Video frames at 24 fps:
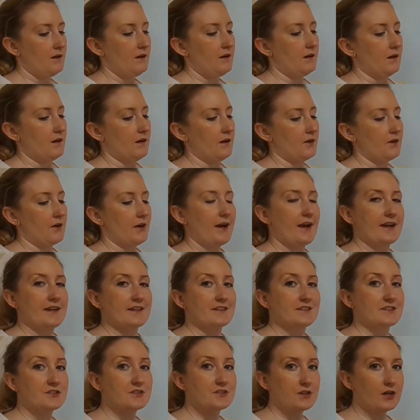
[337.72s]
All right,
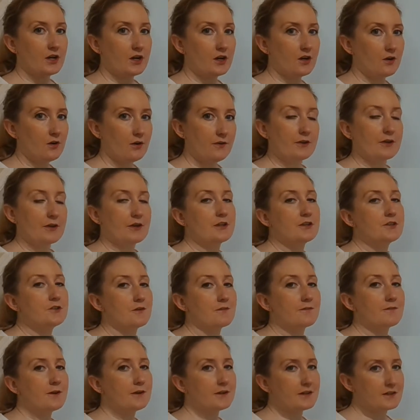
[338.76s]
so if you can do it
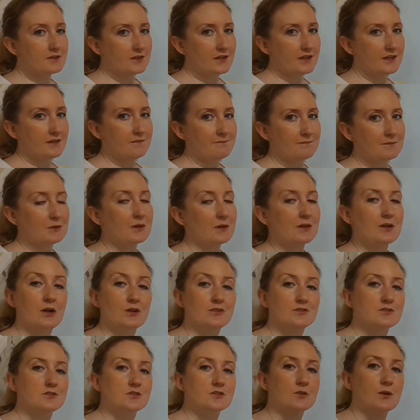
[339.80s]
vertically, you can
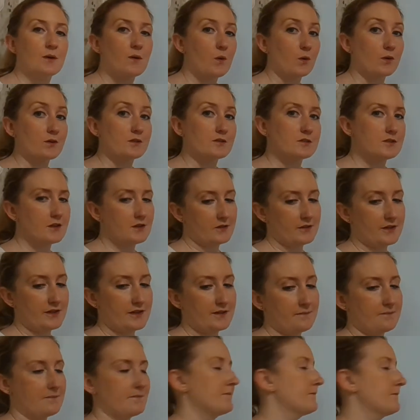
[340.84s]
also do it horizontally.
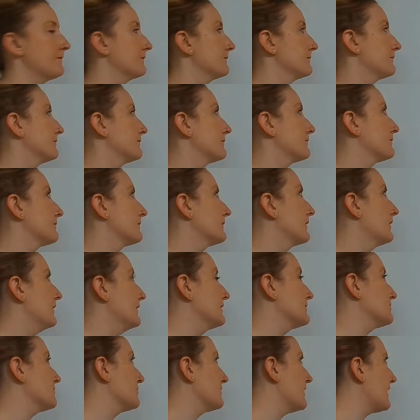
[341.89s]
And
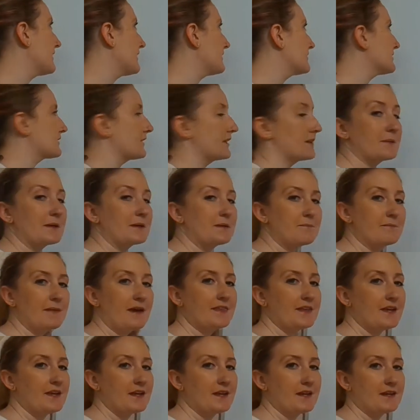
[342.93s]
so that is going to be
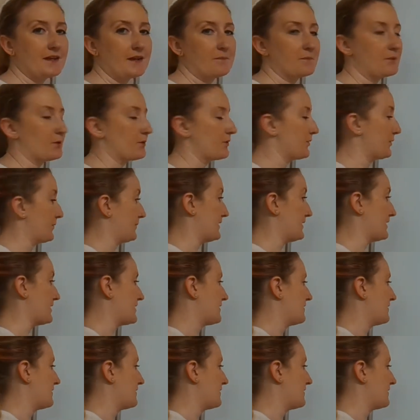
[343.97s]
method number 3.